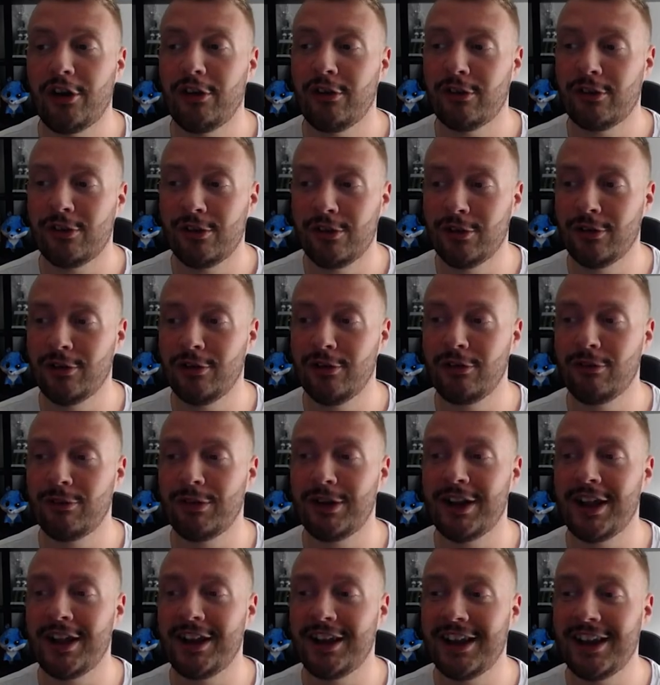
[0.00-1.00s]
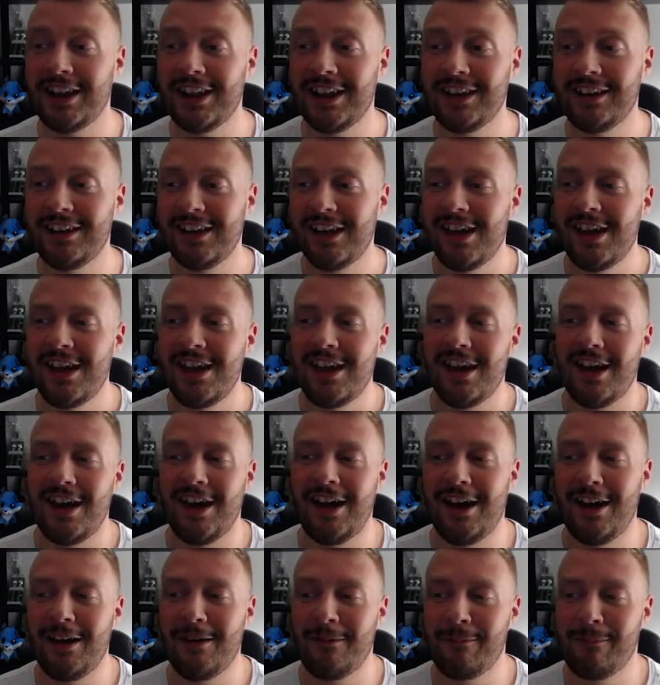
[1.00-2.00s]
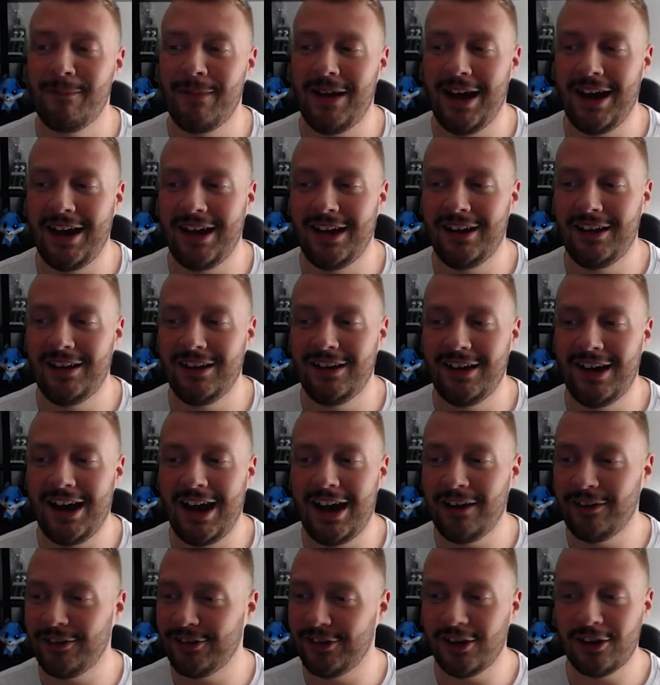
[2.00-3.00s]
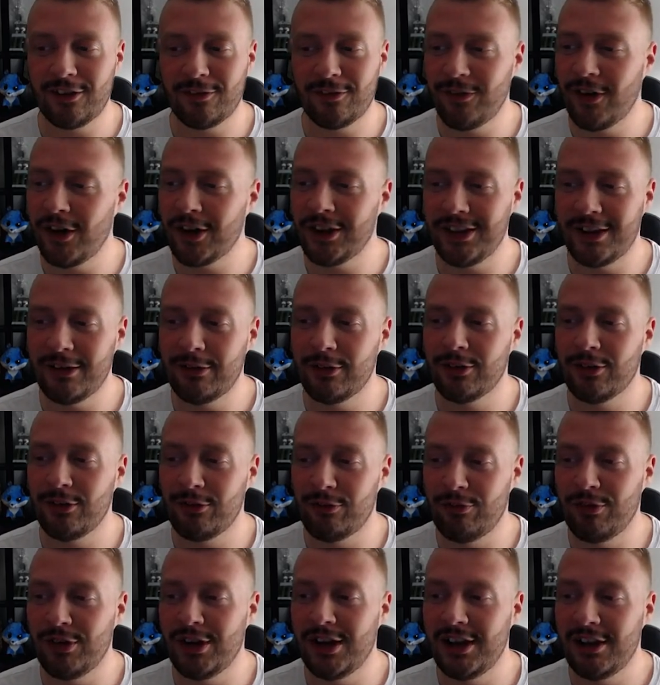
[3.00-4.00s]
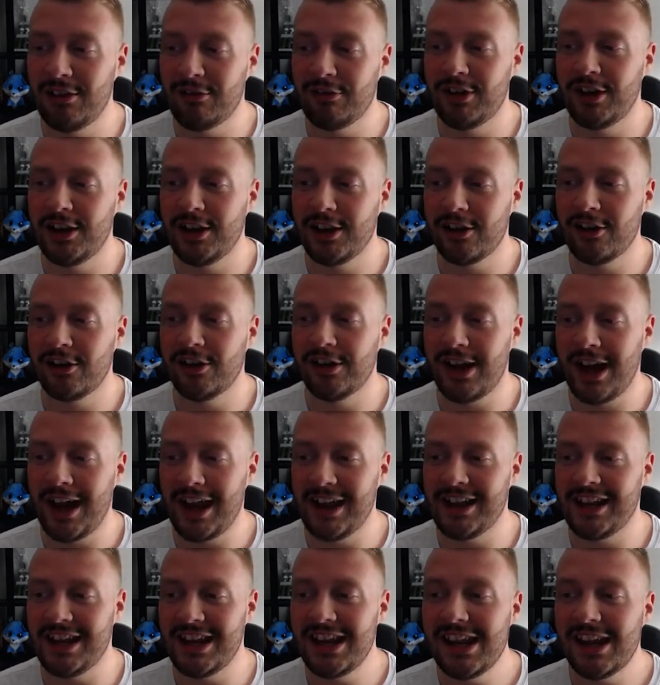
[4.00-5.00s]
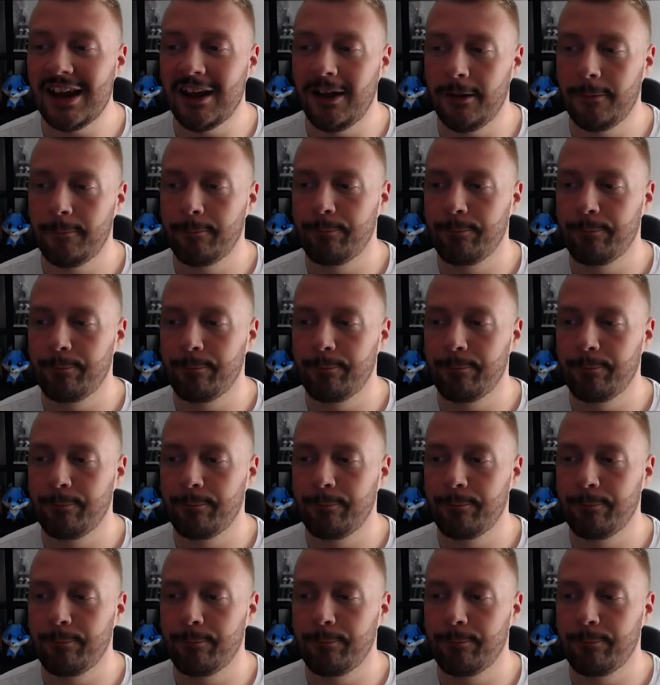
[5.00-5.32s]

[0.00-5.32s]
cool when I did it. I just that was a really good idea.